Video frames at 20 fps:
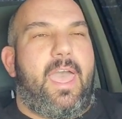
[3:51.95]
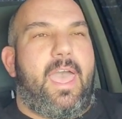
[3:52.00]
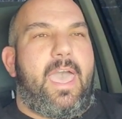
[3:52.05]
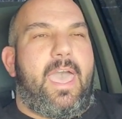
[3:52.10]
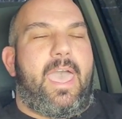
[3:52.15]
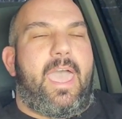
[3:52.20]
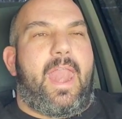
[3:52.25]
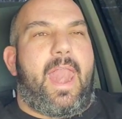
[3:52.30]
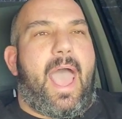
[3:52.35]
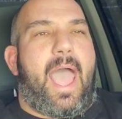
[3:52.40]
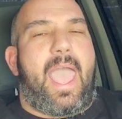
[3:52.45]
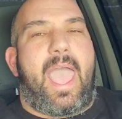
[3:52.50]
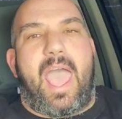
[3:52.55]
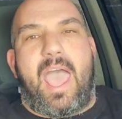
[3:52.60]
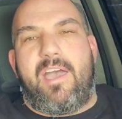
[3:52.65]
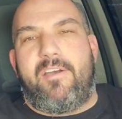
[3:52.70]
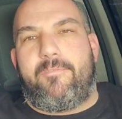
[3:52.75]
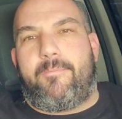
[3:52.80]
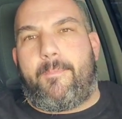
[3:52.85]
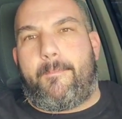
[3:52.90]
And I
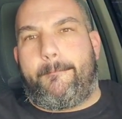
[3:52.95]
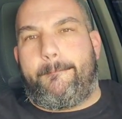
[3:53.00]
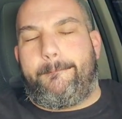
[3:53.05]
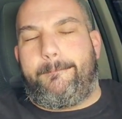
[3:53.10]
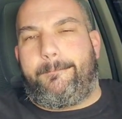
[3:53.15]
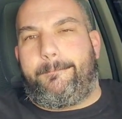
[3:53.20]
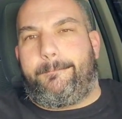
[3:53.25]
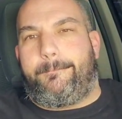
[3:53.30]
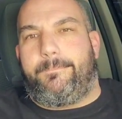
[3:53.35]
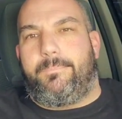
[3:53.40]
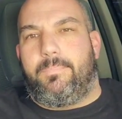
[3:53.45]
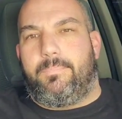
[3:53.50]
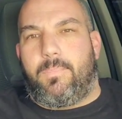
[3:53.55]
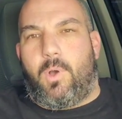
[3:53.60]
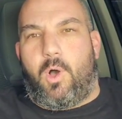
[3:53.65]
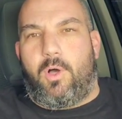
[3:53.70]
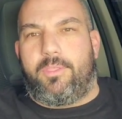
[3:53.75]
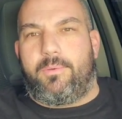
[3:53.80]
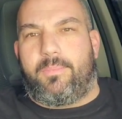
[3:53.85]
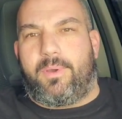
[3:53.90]
have
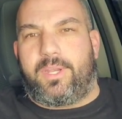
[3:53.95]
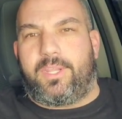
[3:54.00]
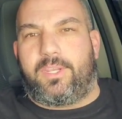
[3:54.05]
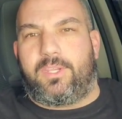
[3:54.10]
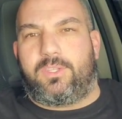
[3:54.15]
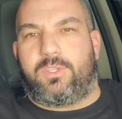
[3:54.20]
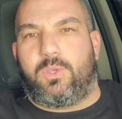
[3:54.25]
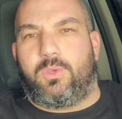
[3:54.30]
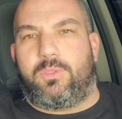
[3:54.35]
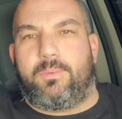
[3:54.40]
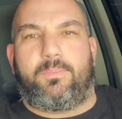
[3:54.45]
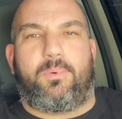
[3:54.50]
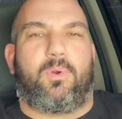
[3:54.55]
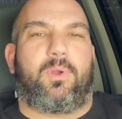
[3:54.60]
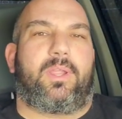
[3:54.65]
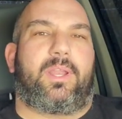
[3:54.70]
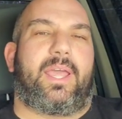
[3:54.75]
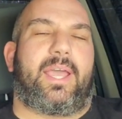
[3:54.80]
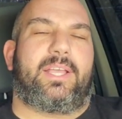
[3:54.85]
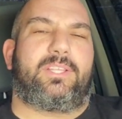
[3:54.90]
all the money to do the
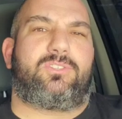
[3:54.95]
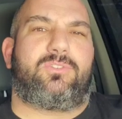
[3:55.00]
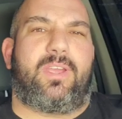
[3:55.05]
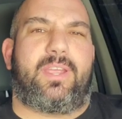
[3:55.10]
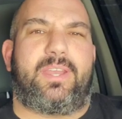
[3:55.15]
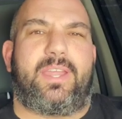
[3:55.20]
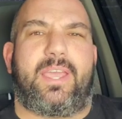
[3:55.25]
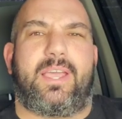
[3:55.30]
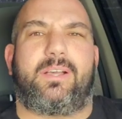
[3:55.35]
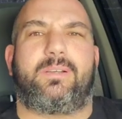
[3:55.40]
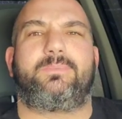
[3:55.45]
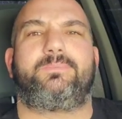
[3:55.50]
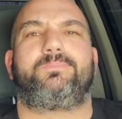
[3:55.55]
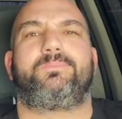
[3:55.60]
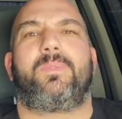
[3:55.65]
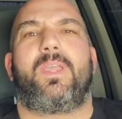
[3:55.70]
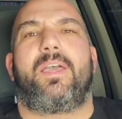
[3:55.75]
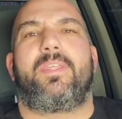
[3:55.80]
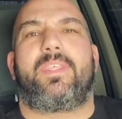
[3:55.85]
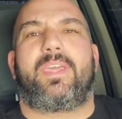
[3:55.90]
ported heads right now.
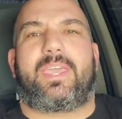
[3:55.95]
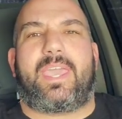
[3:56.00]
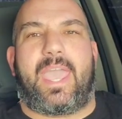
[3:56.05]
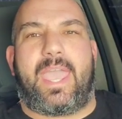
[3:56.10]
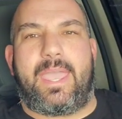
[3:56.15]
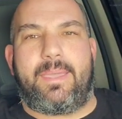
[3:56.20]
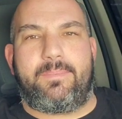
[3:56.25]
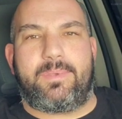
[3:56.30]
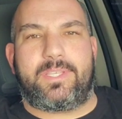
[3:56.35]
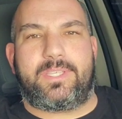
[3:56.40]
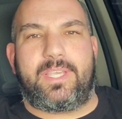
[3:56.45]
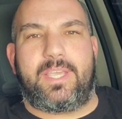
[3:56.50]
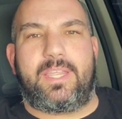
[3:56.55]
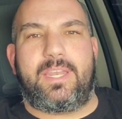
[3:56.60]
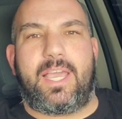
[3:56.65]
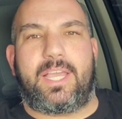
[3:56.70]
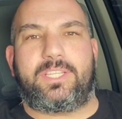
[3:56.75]
The cam is in.